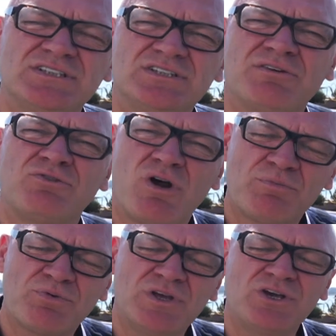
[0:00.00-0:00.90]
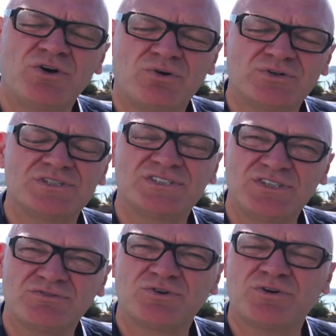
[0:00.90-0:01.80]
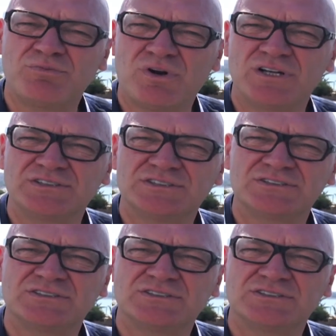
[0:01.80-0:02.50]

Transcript: you have Grand Prix gold, silver, and bronze.